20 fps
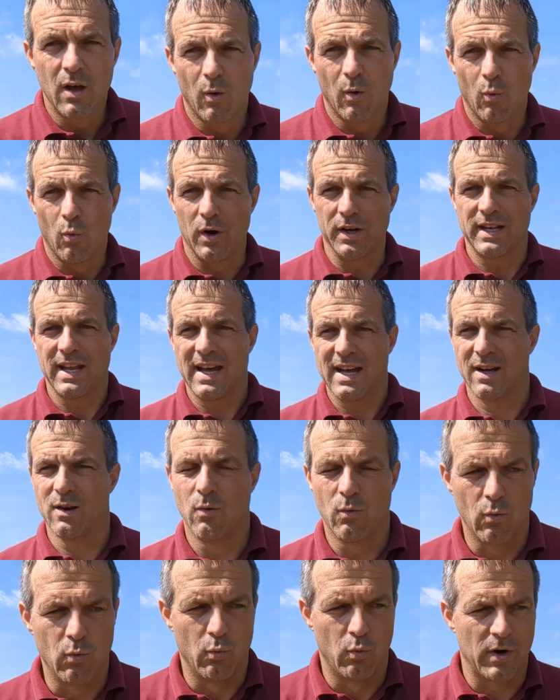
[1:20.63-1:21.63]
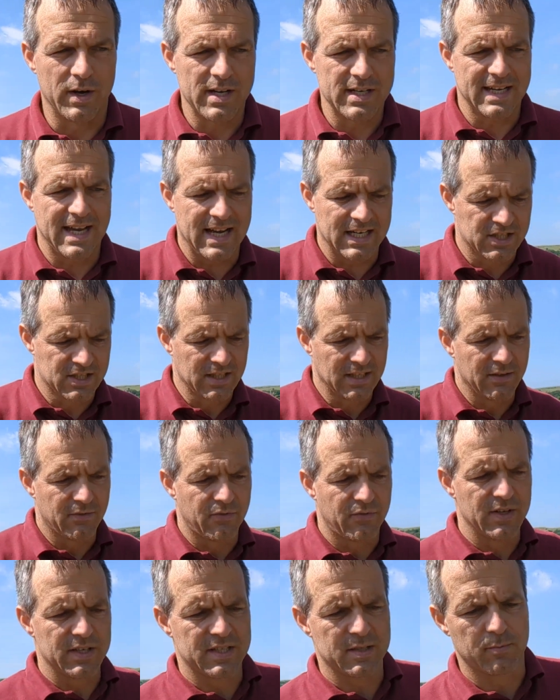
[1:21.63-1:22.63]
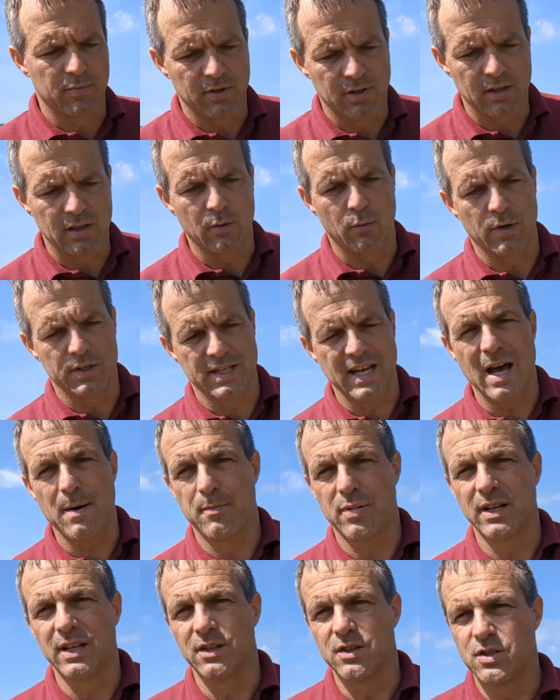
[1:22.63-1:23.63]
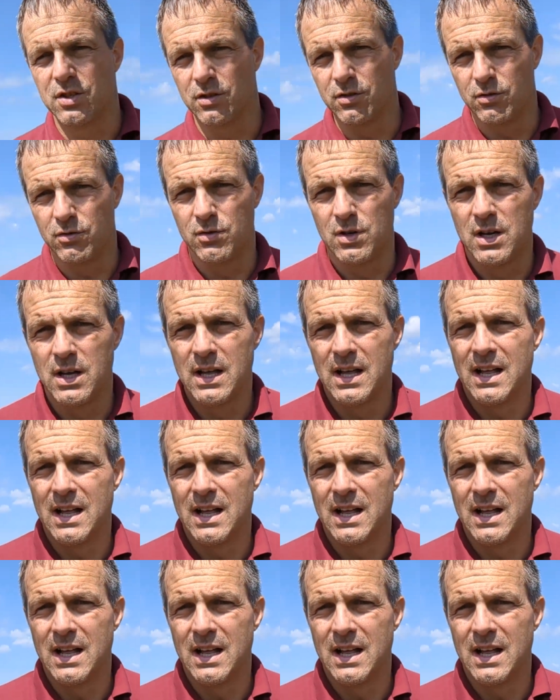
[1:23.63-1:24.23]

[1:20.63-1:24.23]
what is actually visible, what's happening to